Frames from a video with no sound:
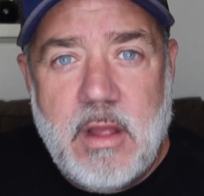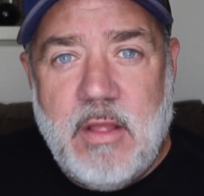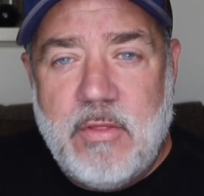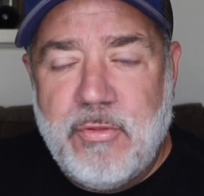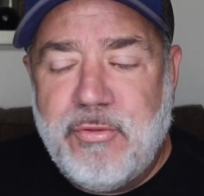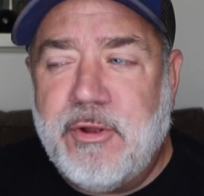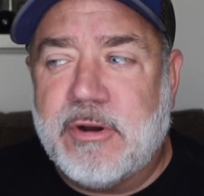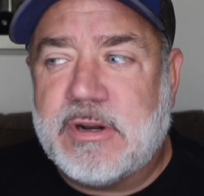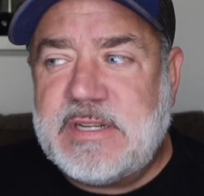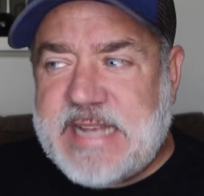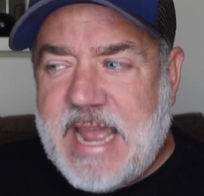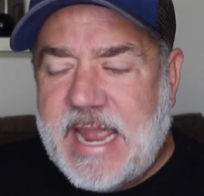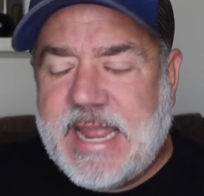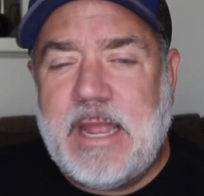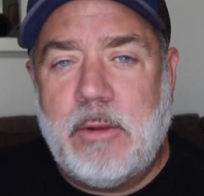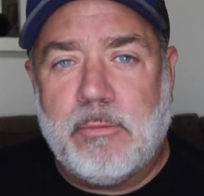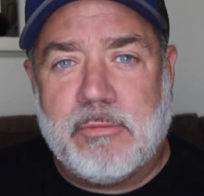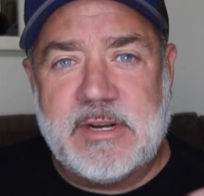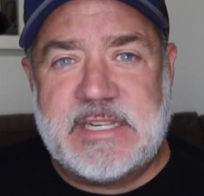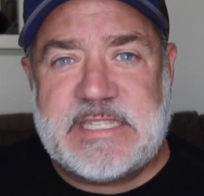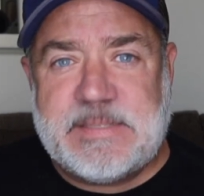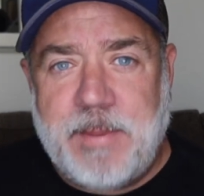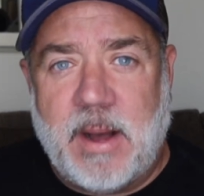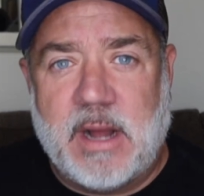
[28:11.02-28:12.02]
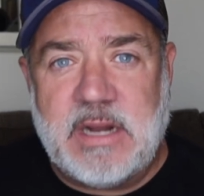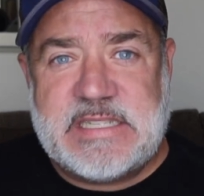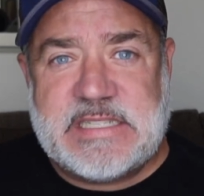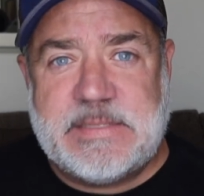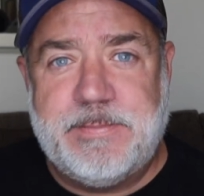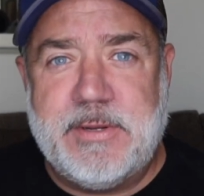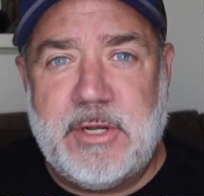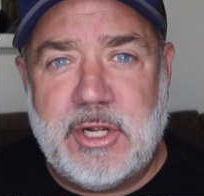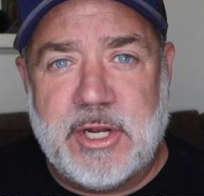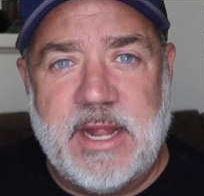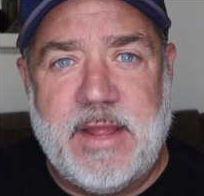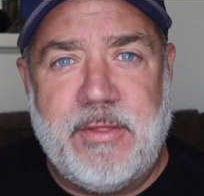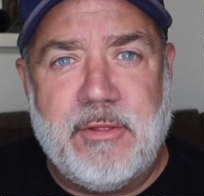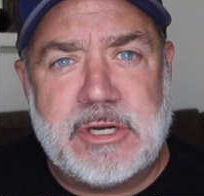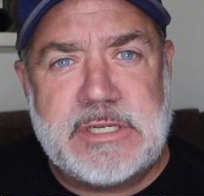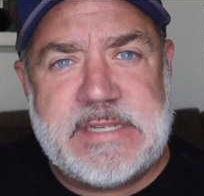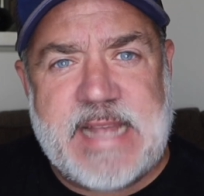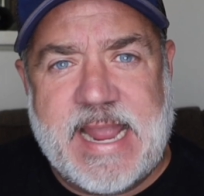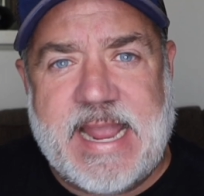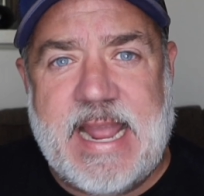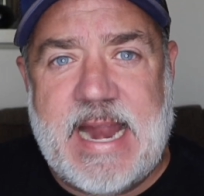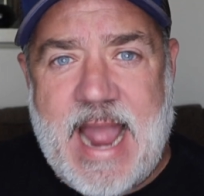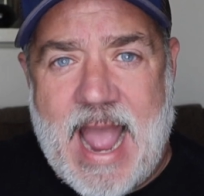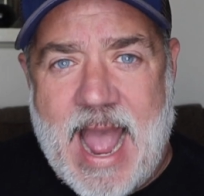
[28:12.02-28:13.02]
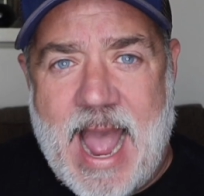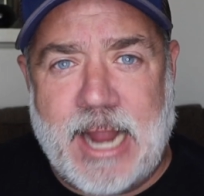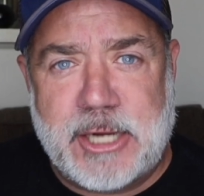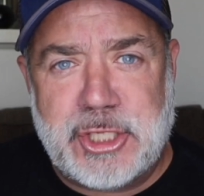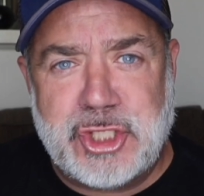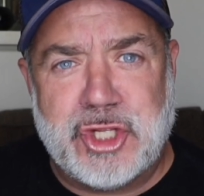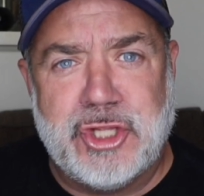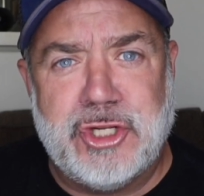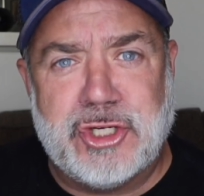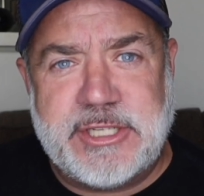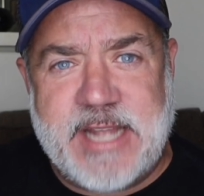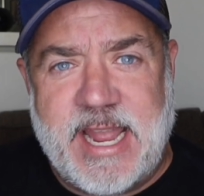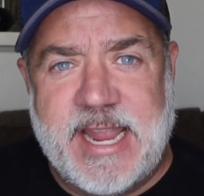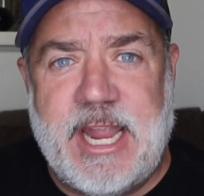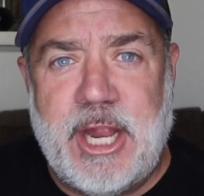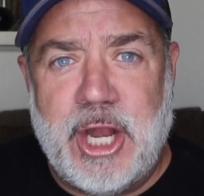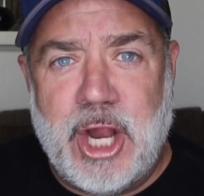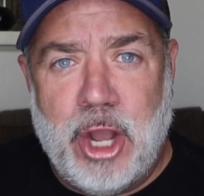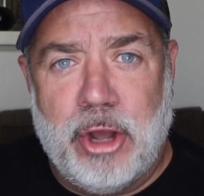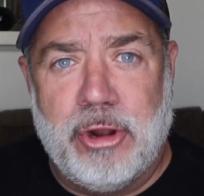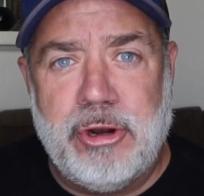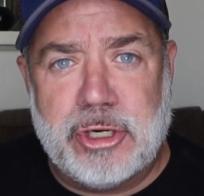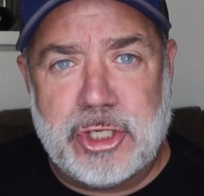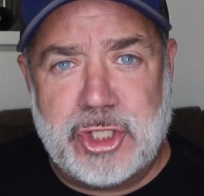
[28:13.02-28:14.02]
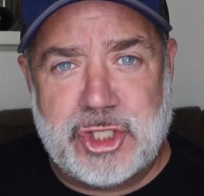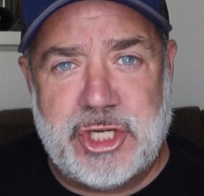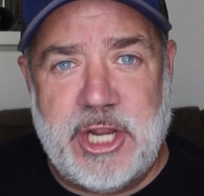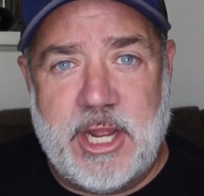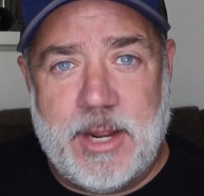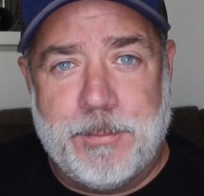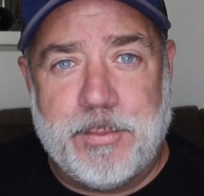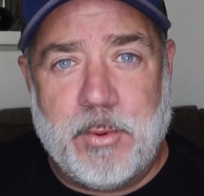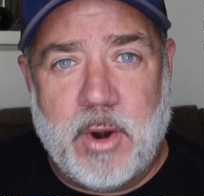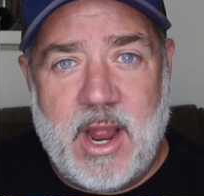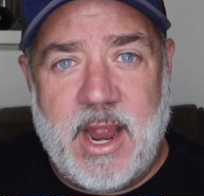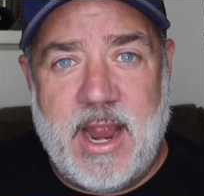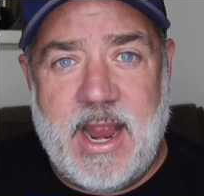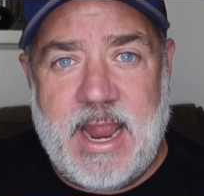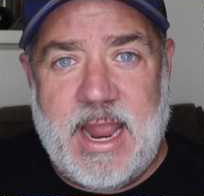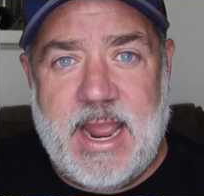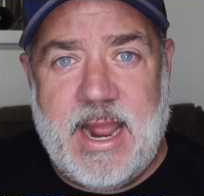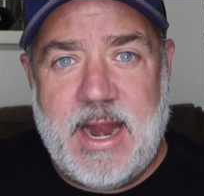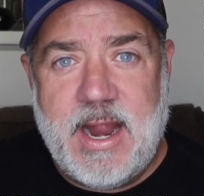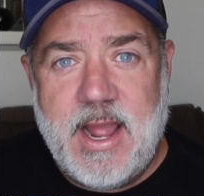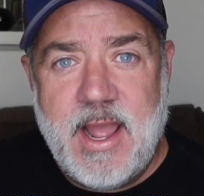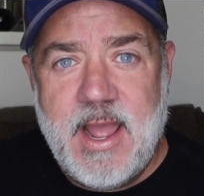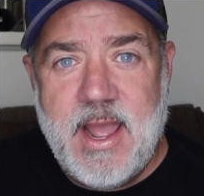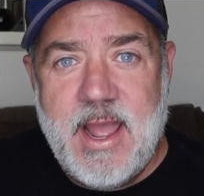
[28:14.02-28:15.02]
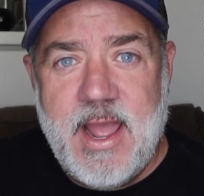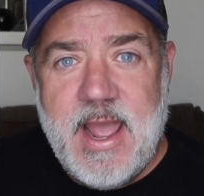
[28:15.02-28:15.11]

they're taking responsibility. They're taking action. They're taking ownership, right?